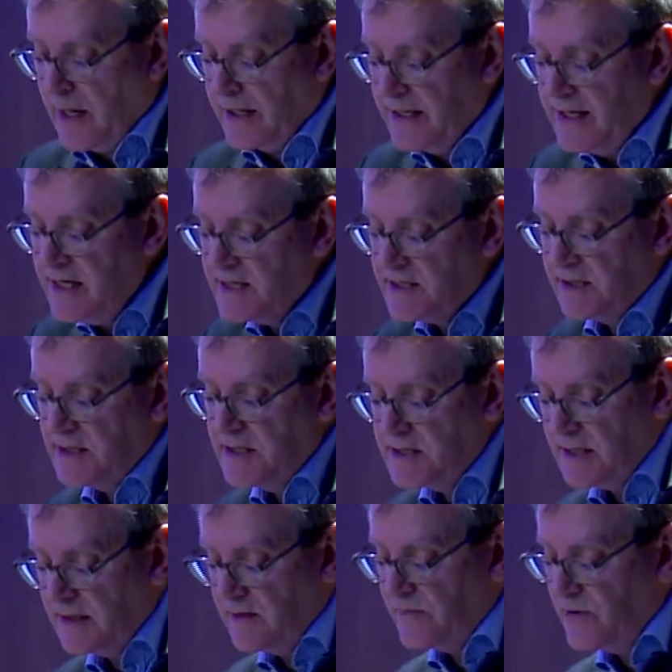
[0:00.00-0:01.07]
unease. It is
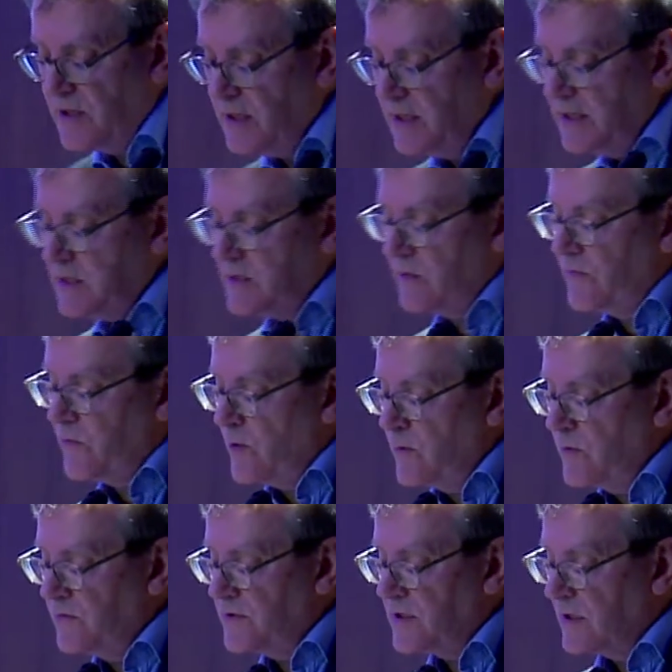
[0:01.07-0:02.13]
at the very least a form
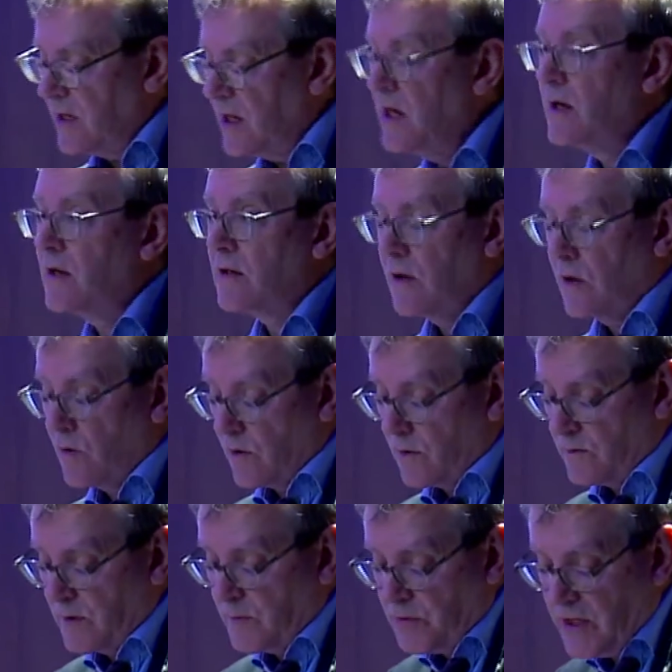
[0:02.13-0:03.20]
of denial or
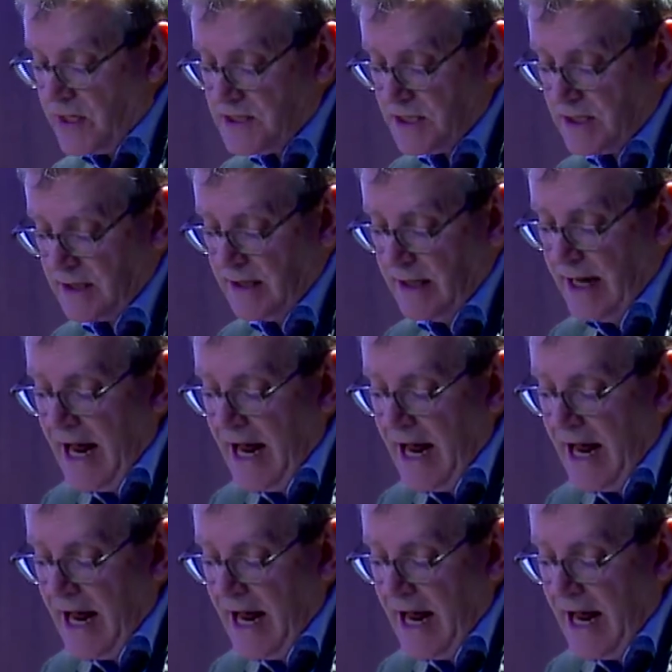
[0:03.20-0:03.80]
repression.